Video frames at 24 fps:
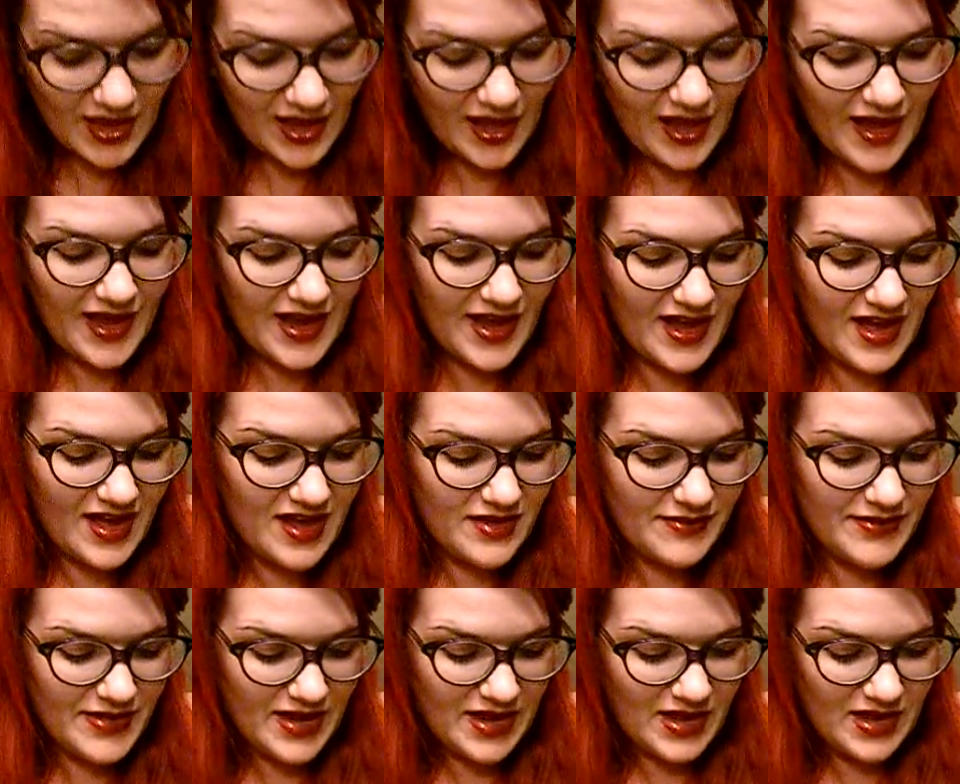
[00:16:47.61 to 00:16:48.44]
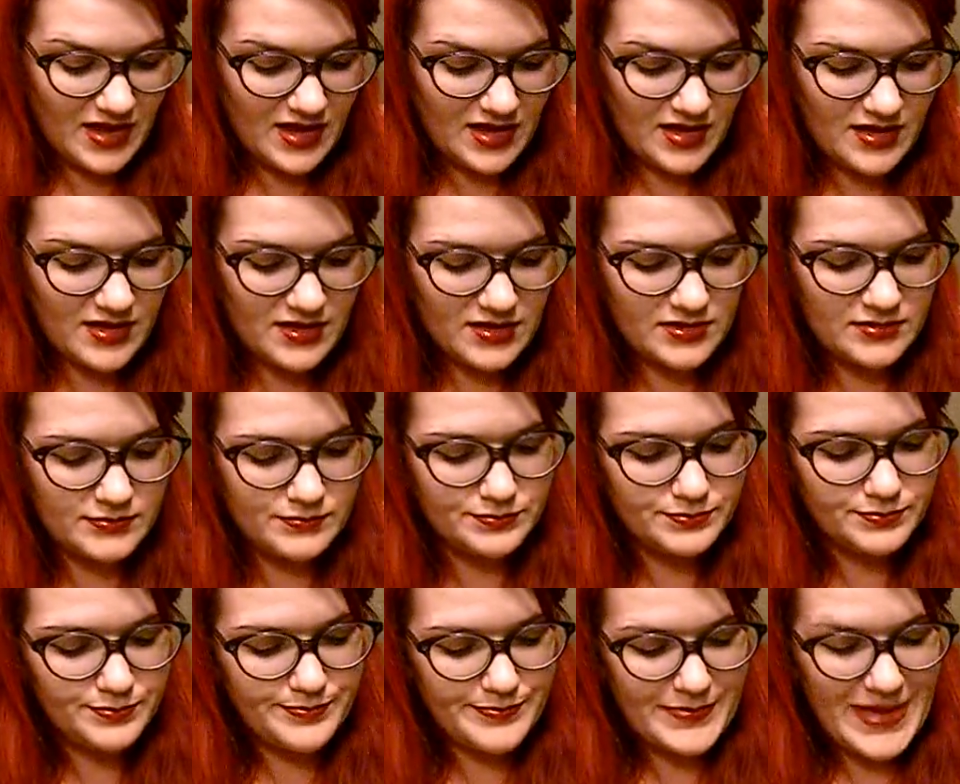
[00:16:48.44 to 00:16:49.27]
I have a
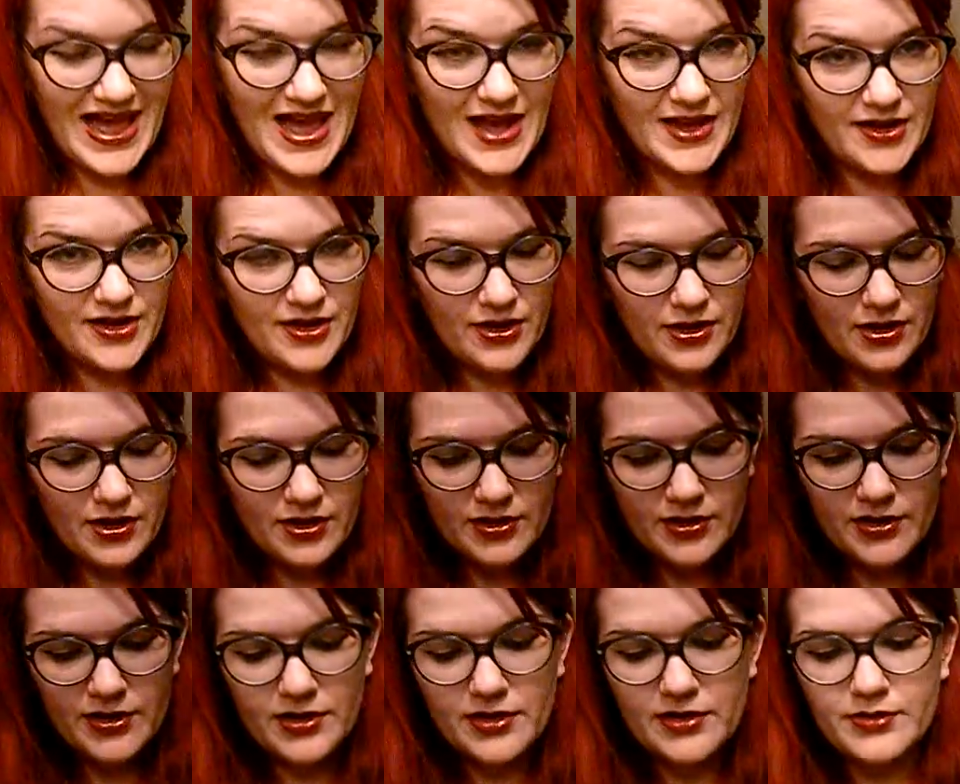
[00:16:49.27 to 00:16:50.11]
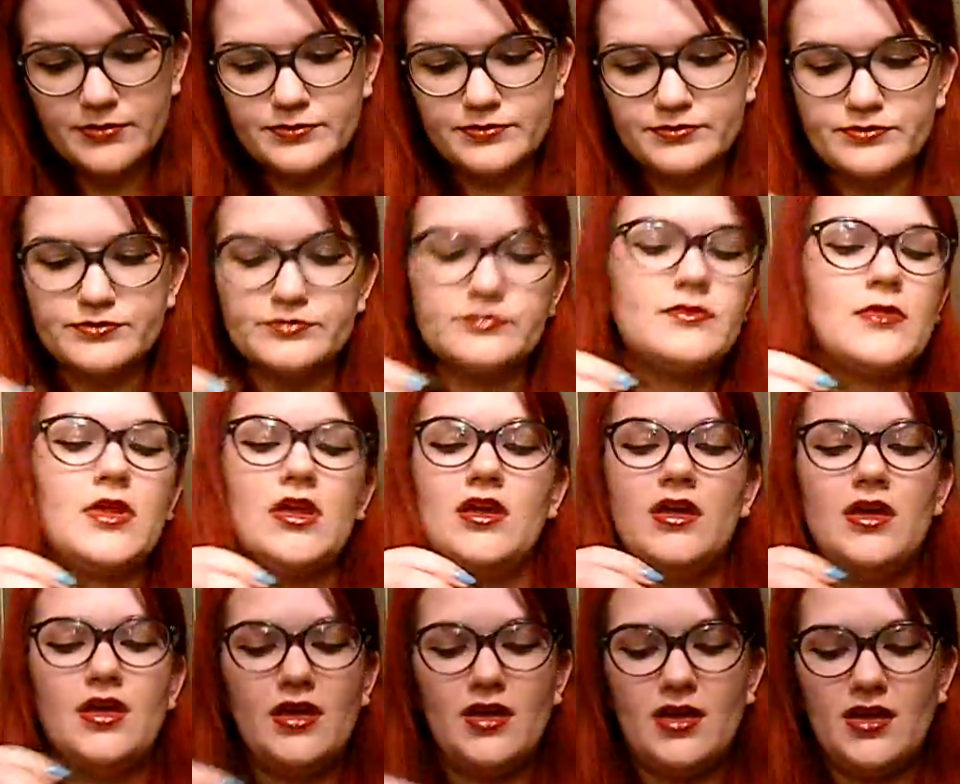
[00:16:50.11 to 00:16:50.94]
bag hook,
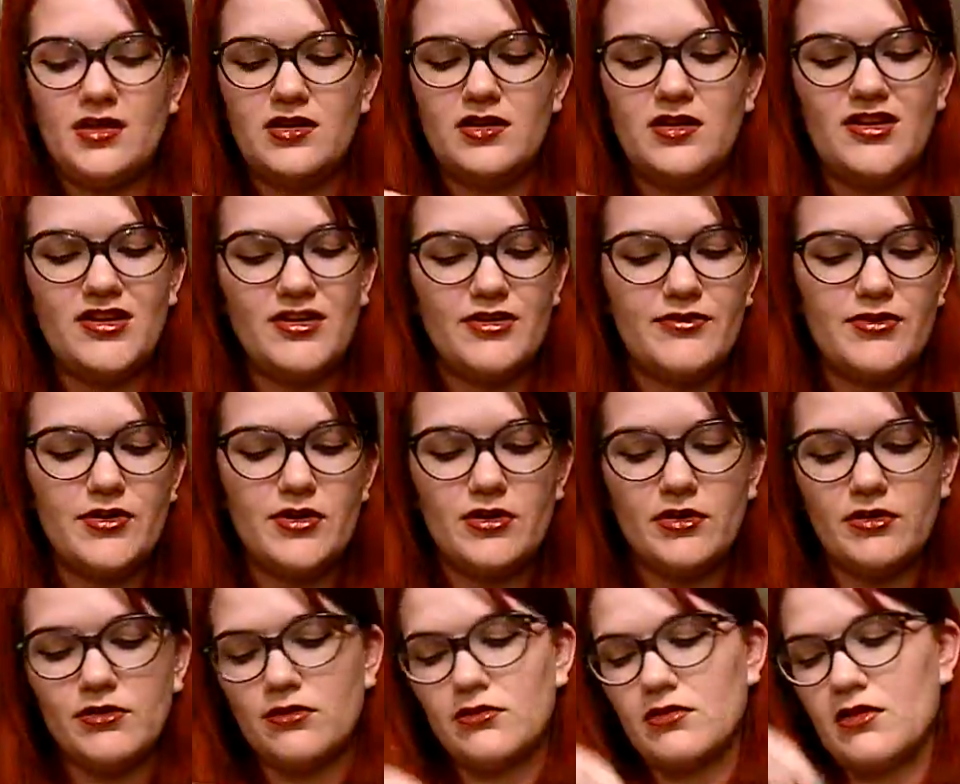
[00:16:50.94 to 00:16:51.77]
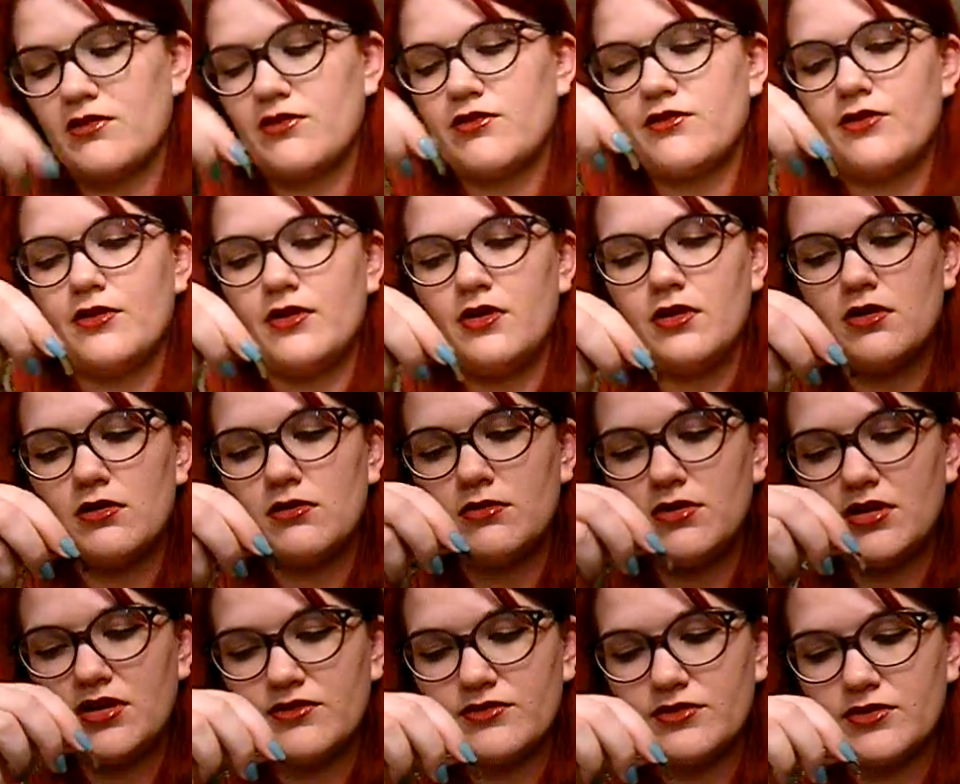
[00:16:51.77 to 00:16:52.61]
and you know, if you go to a restaurant or
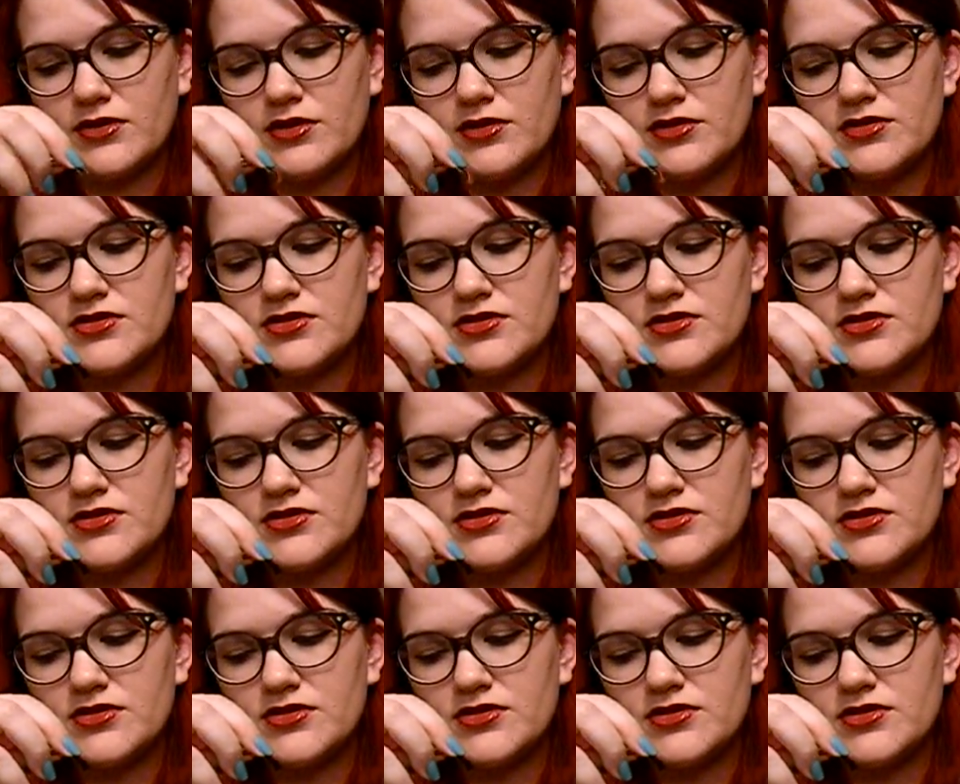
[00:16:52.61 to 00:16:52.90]
whatever,